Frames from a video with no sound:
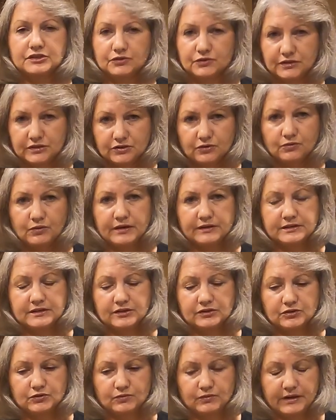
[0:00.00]
You still want to
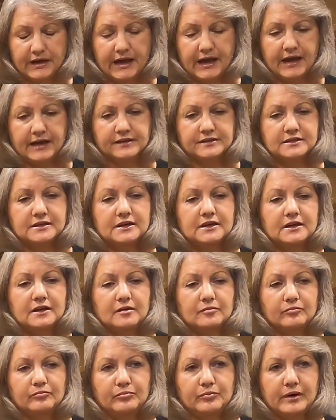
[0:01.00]
do that,
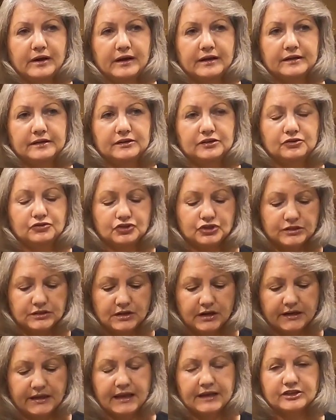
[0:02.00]
but you're just
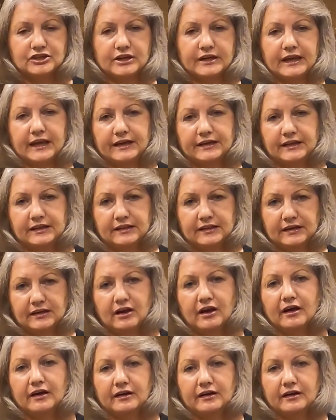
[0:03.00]
not catching anything